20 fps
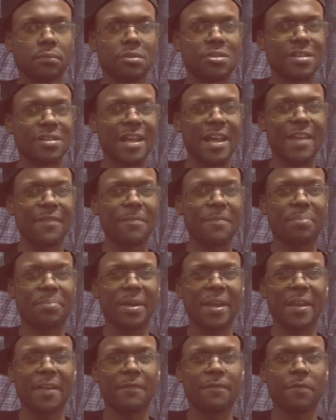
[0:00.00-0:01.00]
It's not even
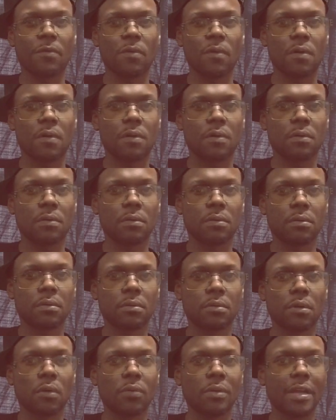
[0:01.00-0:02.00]
paid for.
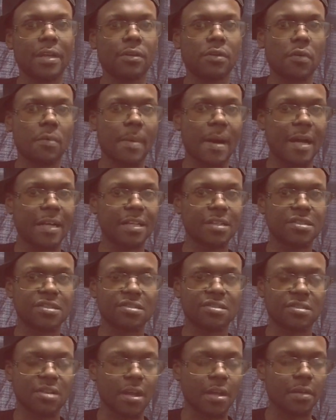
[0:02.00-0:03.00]
Don't let nobody
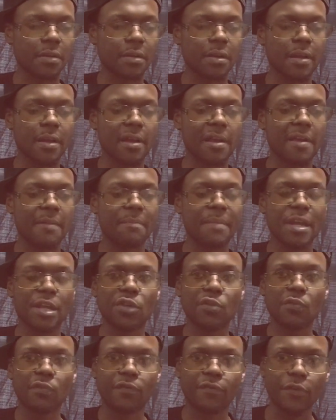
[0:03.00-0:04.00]
stunt and
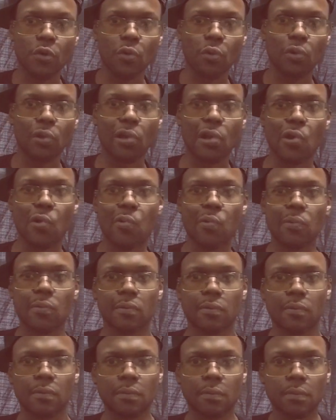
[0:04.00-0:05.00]
make you feel low.
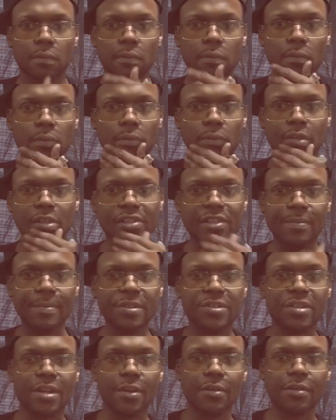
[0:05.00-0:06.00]
Because let
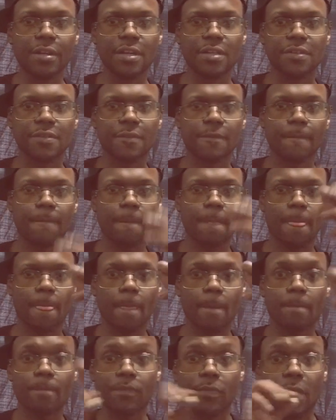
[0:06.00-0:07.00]
me tell you this.
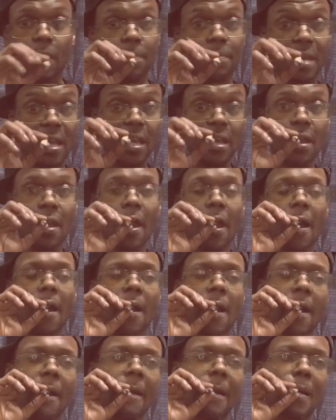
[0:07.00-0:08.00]
Me?
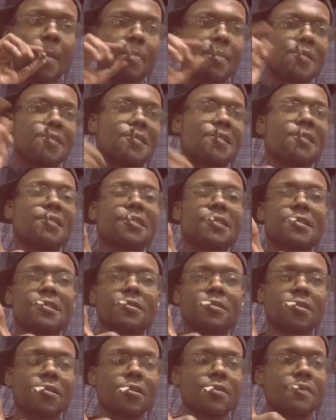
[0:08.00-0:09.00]
I made one
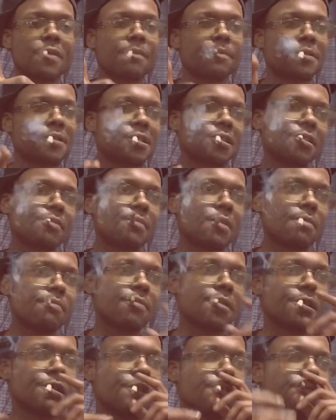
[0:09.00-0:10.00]
hundred thirty-one percent of my
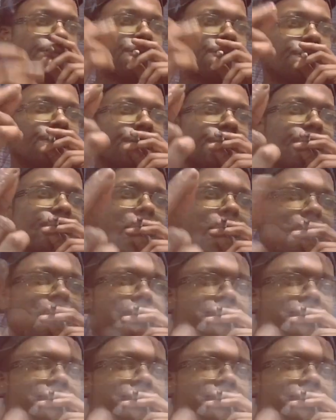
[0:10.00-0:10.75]
money in one year.